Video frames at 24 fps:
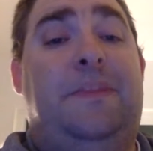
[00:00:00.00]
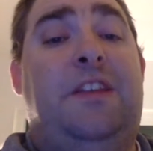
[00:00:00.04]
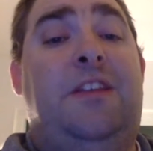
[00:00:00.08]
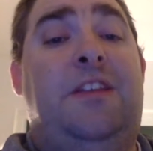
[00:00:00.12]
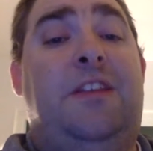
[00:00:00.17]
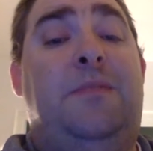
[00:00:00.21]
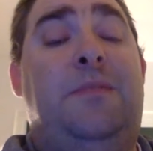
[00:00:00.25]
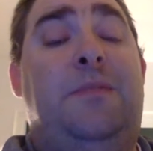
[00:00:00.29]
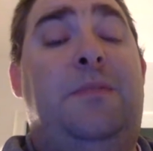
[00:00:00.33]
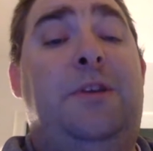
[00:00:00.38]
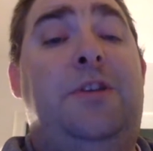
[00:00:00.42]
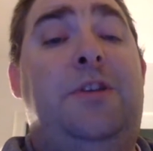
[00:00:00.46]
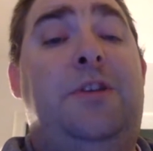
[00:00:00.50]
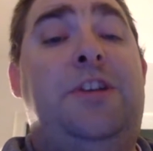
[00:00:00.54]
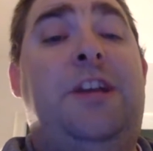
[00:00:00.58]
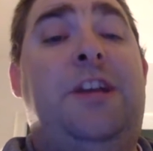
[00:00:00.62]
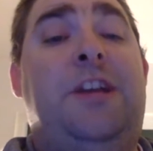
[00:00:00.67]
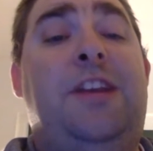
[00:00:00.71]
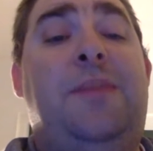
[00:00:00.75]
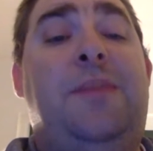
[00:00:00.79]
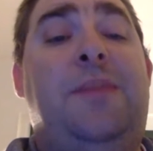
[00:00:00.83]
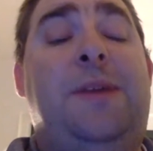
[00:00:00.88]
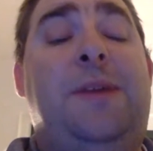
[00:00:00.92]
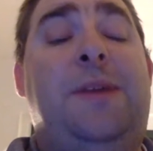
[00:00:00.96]
The Blue
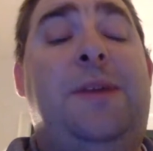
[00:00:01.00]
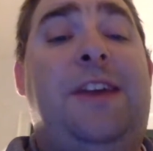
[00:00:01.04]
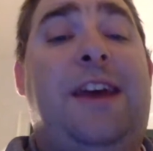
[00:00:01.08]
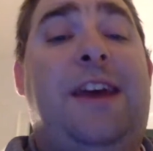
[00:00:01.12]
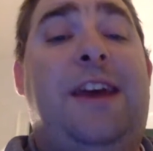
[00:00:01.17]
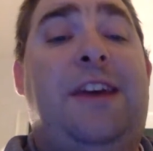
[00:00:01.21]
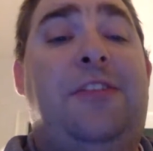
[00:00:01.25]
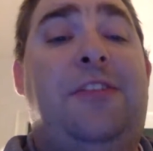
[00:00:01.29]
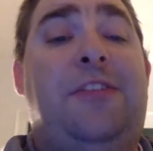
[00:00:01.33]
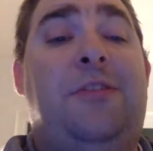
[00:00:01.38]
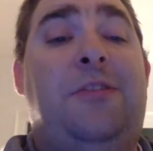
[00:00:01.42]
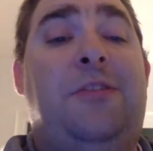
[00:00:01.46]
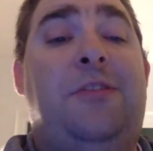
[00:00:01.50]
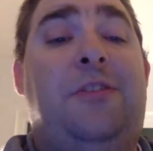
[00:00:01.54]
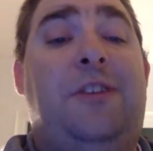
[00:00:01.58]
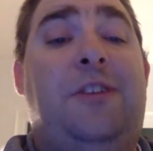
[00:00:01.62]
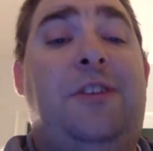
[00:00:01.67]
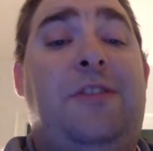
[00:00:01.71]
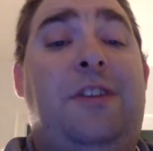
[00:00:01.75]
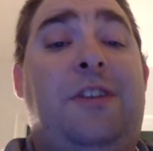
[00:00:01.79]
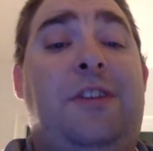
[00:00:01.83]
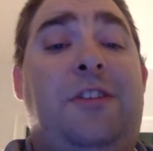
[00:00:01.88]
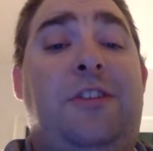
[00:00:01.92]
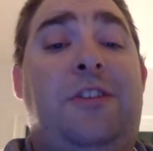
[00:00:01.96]
Jays beat the Astros
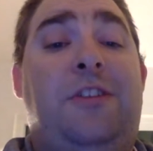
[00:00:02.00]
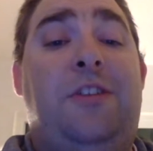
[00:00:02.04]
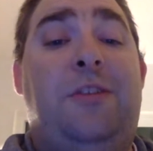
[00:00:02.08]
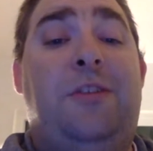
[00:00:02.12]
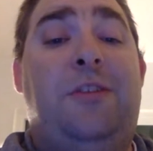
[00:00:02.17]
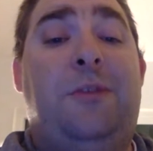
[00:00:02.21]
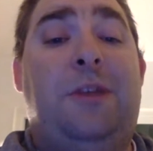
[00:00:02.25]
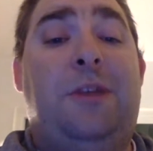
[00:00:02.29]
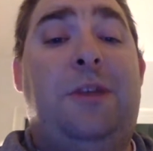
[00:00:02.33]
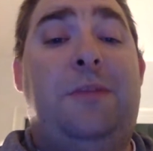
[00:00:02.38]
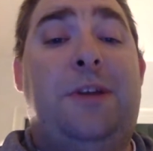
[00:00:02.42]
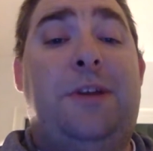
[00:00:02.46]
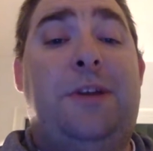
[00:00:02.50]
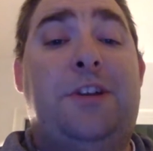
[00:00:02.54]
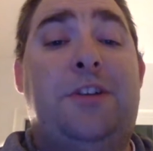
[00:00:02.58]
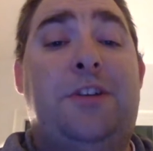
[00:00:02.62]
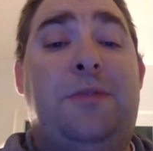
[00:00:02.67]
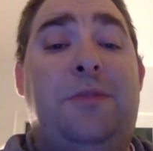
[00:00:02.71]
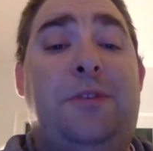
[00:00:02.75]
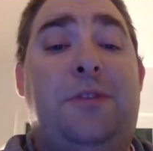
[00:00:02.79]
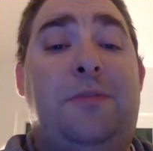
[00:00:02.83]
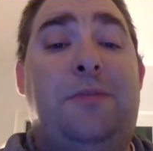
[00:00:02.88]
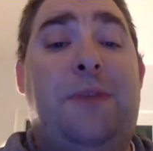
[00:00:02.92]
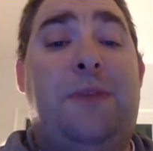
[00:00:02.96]
7-2. Your winning
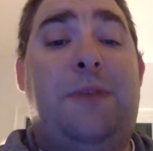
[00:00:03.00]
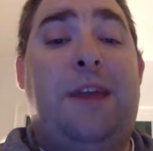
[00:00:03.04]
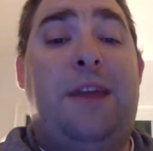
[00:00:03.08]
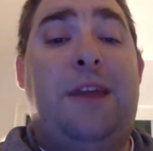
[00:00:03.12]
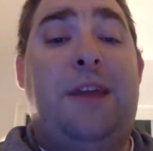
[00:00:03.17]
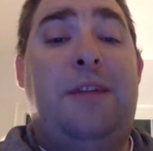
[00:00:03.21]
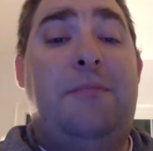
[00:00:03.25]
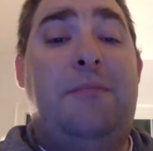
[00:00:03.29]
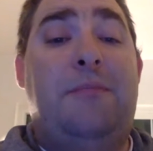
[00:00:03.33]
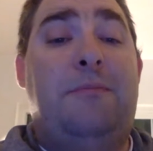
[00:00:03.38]
pitcher was Marcus